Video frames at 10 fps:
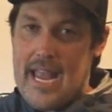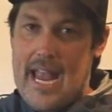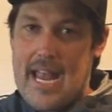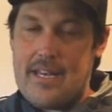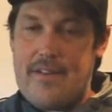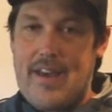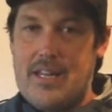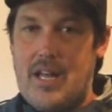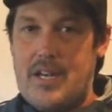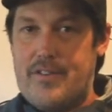And I've had
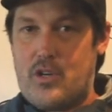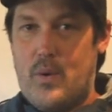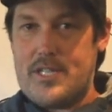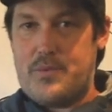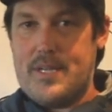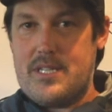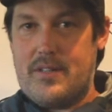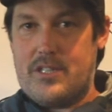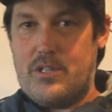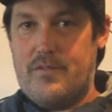a lot of requests
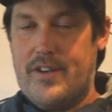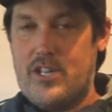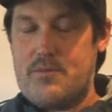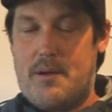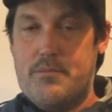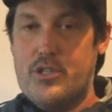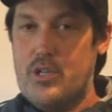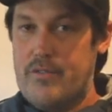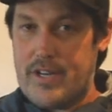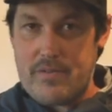recently to do videos about
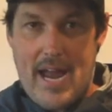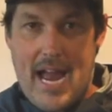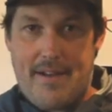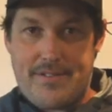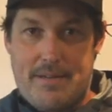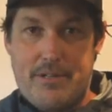maneuvering rafts.